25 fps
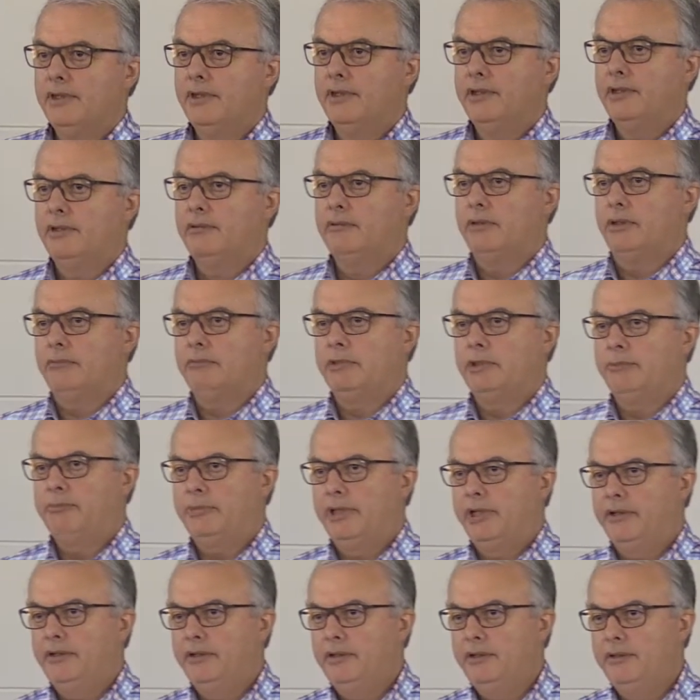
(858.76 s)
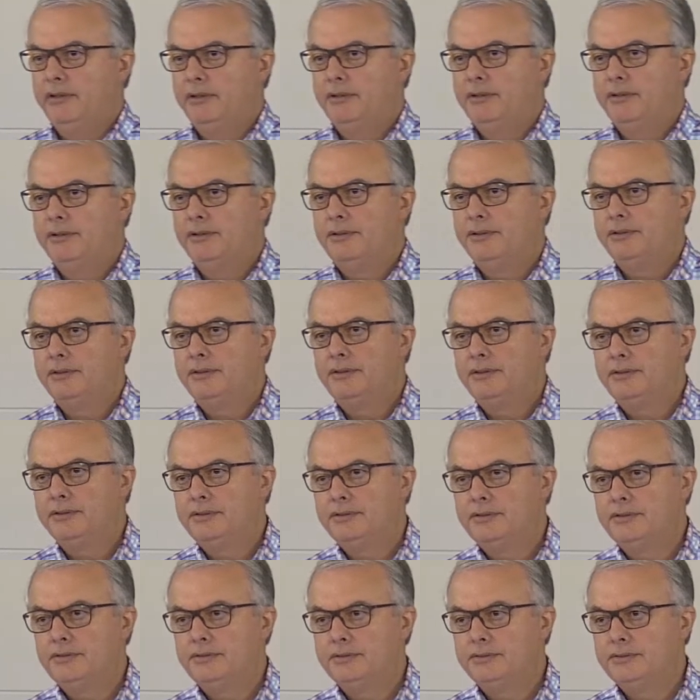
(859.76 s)
You want one, Barry?
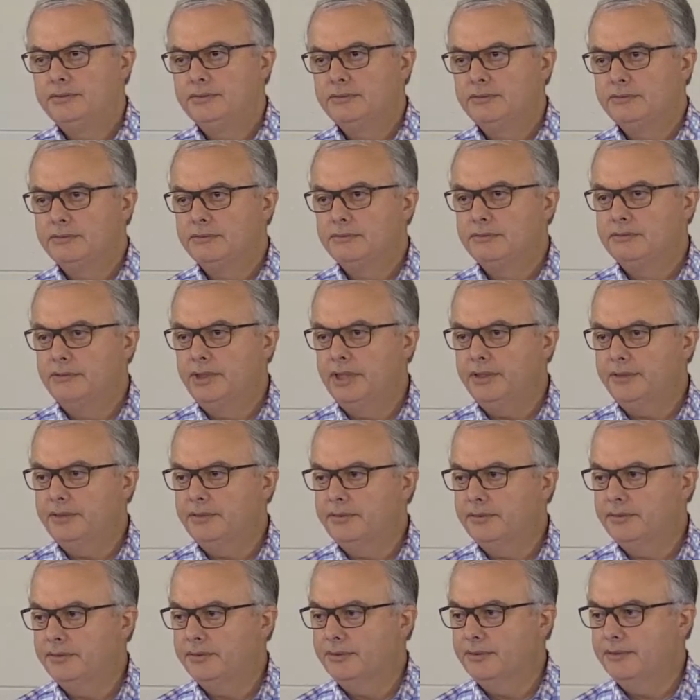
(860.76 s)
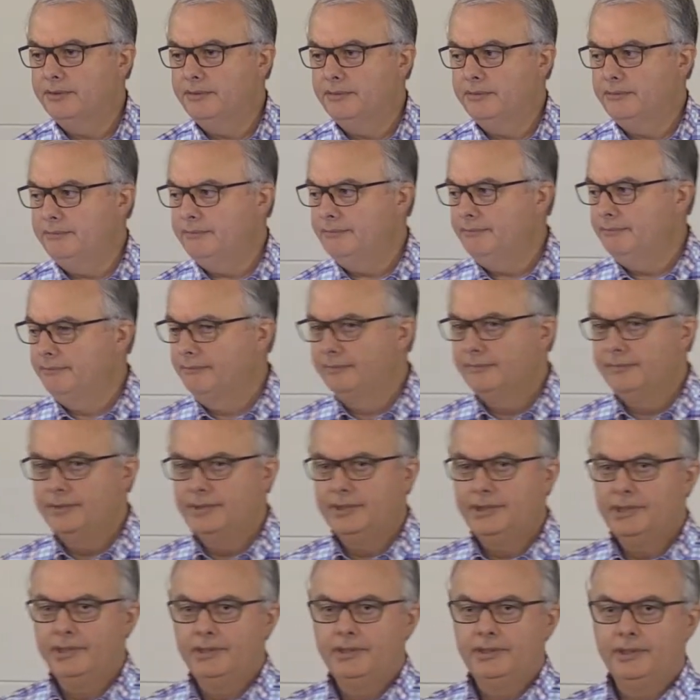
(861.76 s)
Rex, you going?
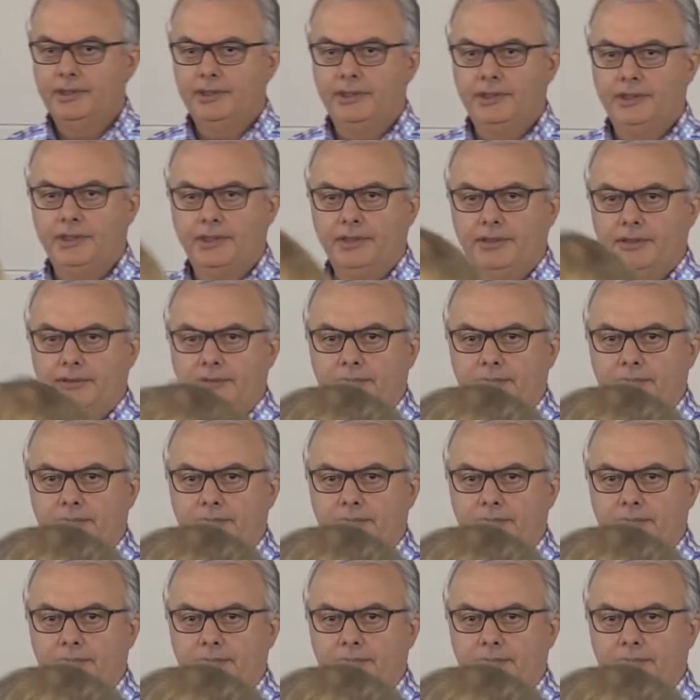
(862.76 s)
Here you go.